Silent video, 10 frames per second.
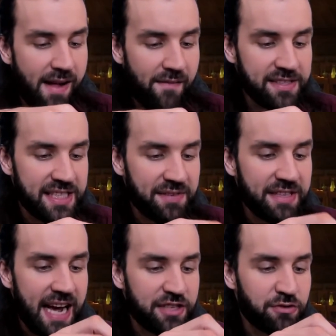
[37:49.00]
This is
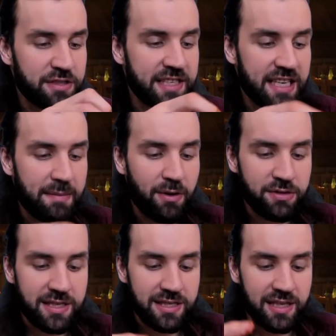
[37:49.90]
even extra sticky
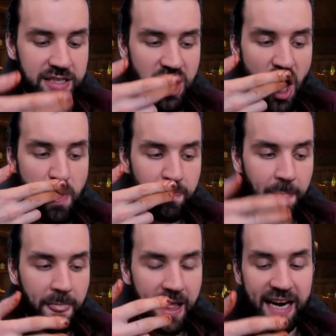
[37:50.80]
because it's less
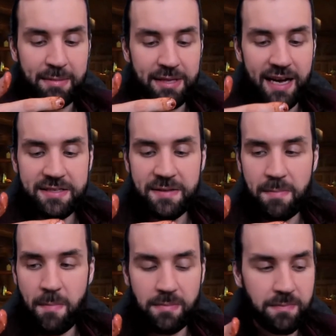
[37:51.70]
caramelized
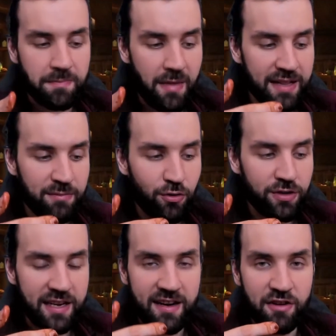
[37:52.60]
and more
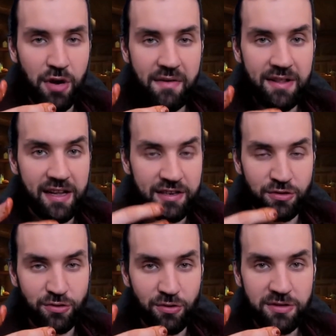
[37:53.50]
like a gravy, like a
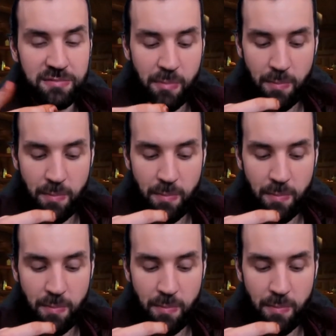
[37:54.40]
sauce,